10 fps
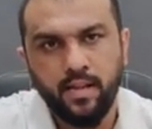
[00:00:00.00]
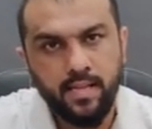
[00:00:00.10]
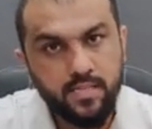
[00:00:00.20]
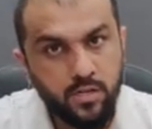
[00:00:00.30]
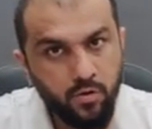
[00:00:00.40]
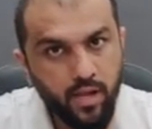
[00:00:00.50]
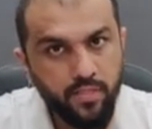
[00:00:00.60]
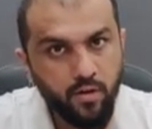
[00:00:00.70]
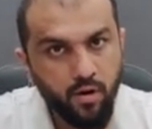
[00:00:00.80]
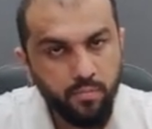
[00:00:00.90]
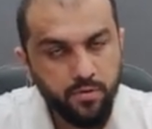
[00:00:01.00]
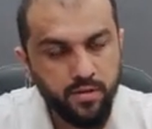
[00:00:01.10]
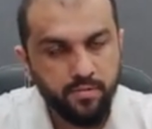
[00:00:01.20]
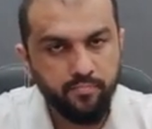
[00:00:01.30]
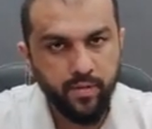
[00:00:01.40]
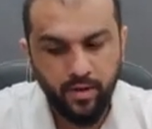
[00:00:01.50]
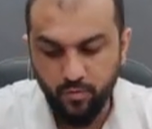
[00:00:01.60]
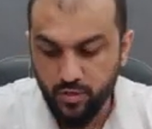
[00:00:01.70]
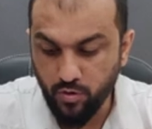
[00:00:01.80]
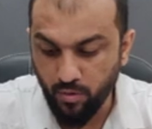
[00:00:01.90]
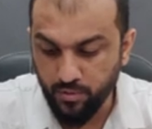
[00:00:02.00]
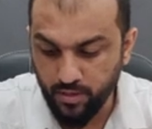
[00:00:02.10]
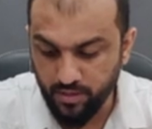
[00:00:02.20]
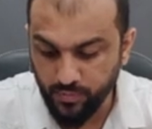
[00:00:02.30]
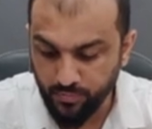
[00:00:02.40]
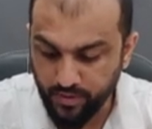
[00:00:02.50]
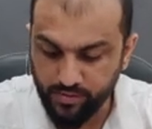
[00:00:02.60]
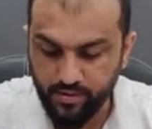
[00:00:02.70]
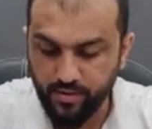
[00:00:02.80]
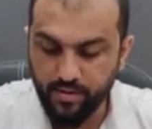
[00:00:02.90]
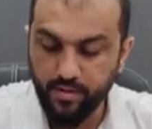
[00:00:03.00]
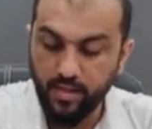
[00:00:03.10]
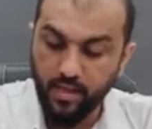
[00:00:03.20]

Let's look at the option and which option is present.